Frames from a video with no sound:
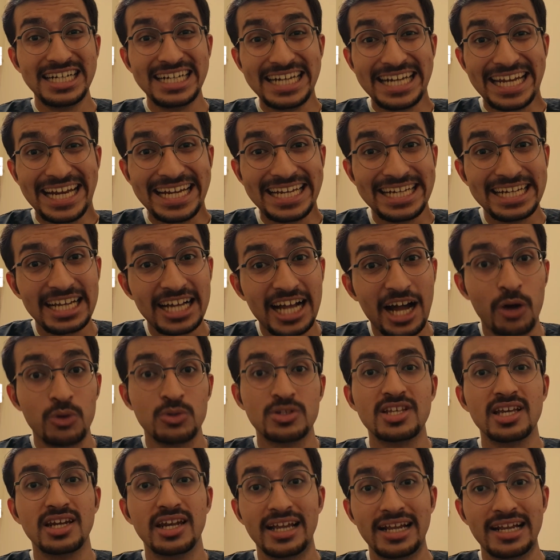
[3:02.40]
NEET
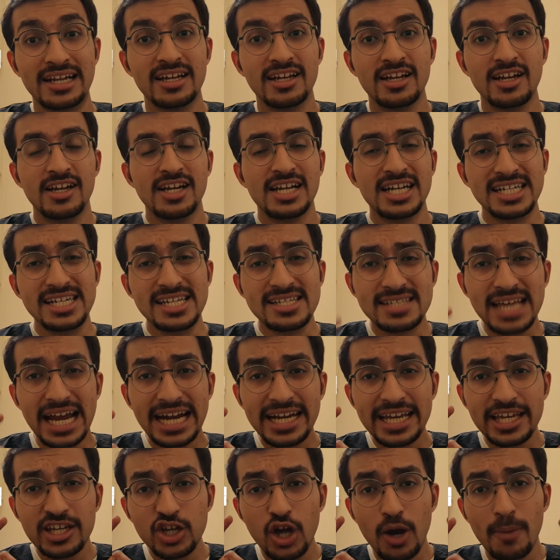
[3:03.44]
counseling.
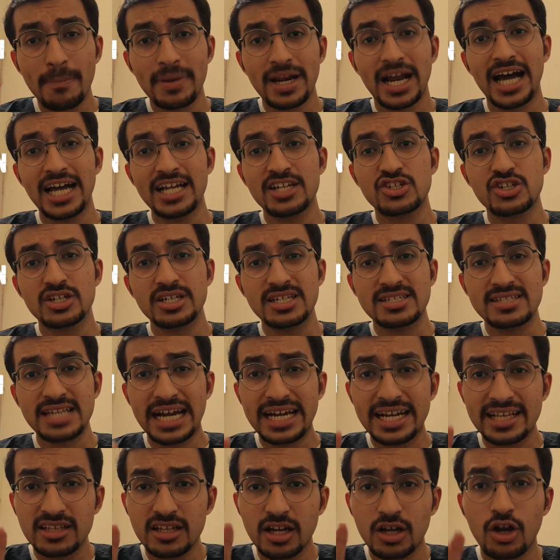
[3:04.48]
Deciding your branch,
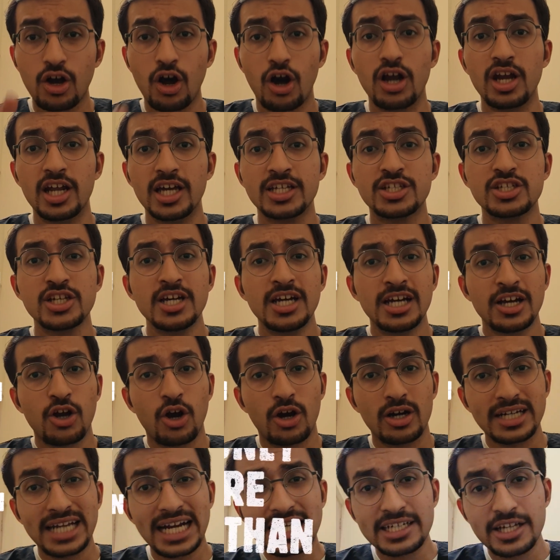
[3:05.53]
deciding the college,
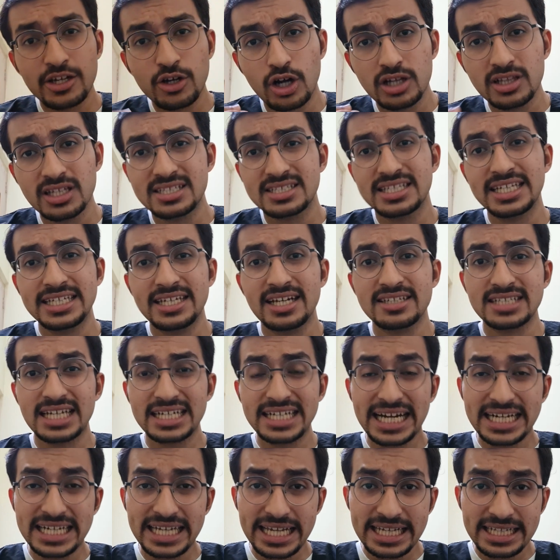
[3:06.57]
contacting all the seniors,
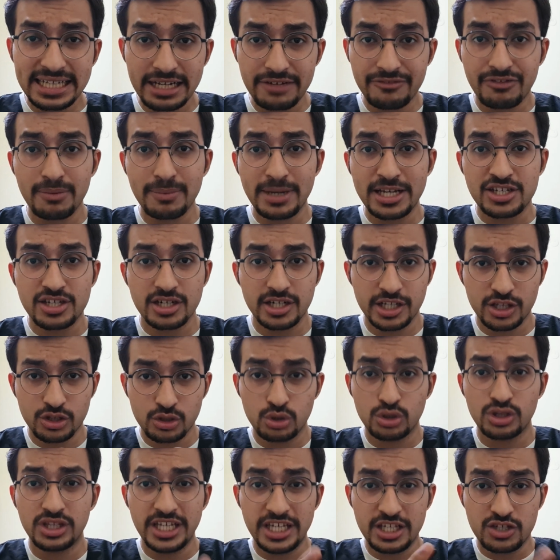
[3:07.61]
and getting the information
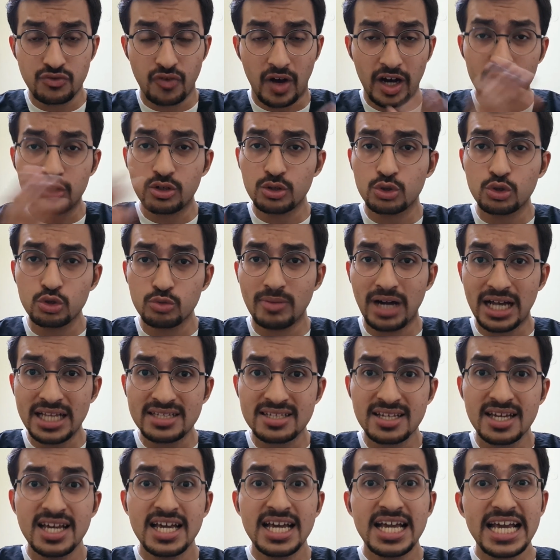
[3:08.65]
in these one to two
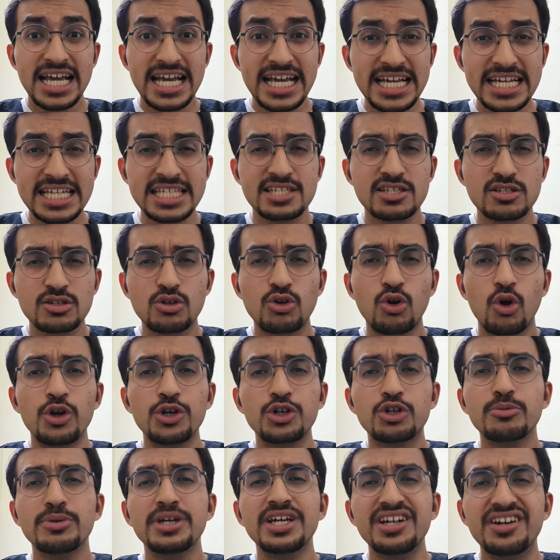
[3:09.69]
months is
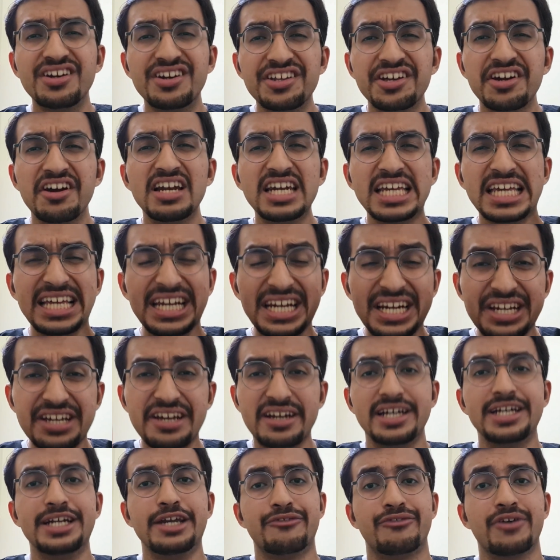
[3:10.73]
going to be really,
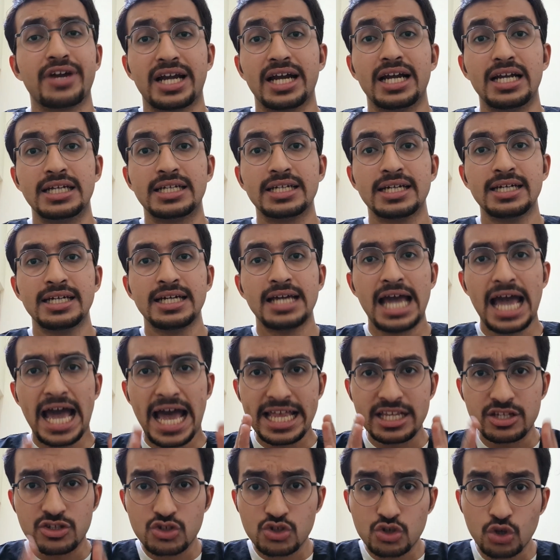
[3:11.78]
really difficult.
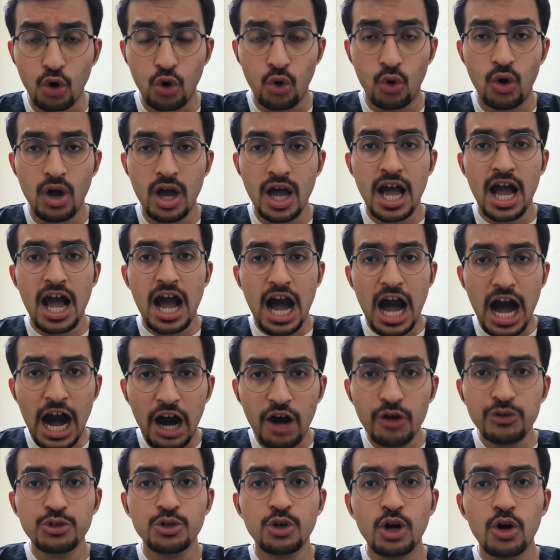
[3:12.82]
And so,
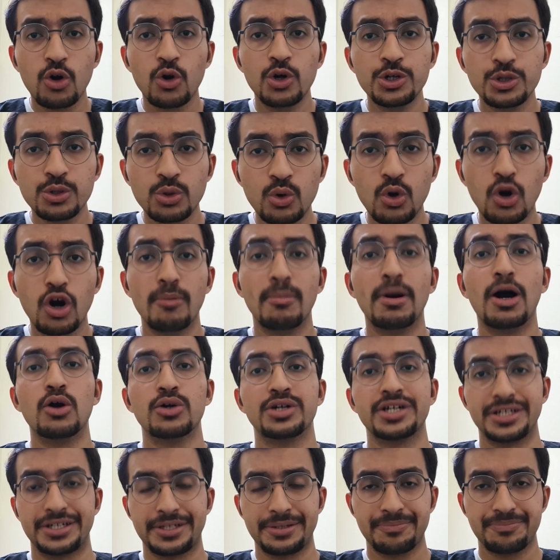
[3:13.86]
how you are going to go
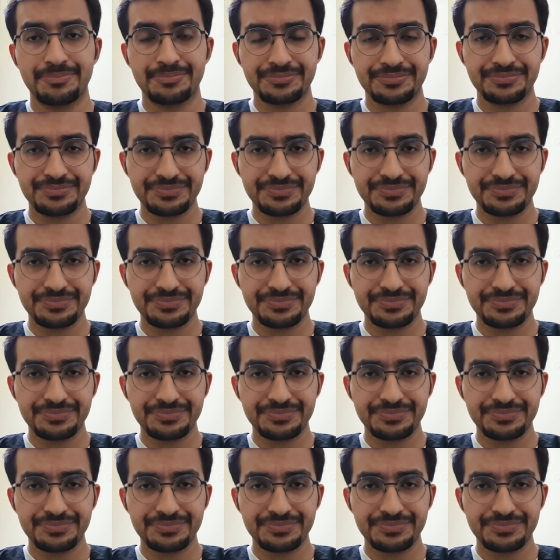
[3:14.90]
about it?